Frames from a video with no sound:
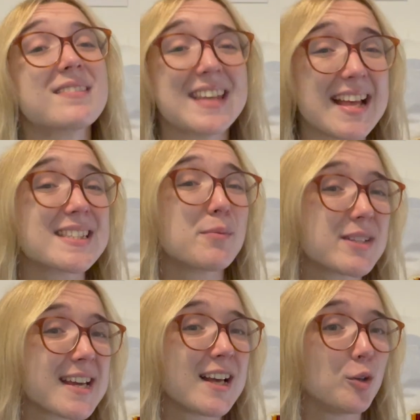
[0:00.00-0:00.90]
get someone
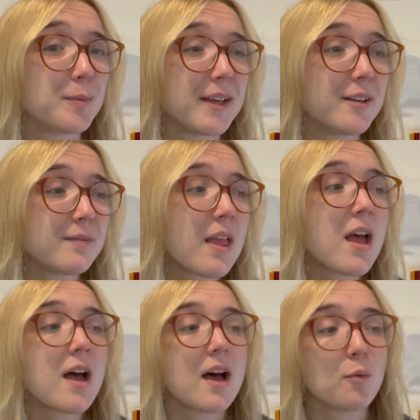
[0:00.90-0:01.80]
to help you,
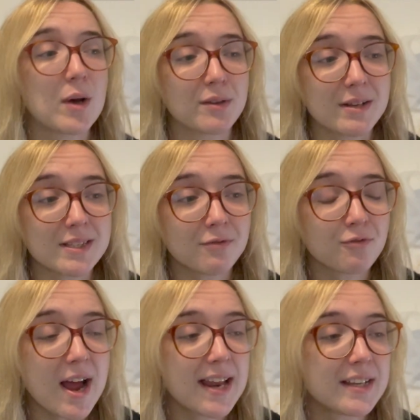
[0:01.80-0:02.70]
whether it's a
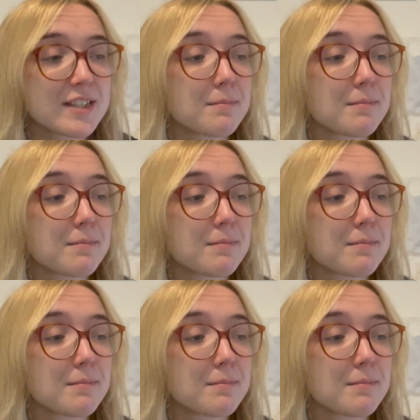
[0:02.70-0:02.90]
friend.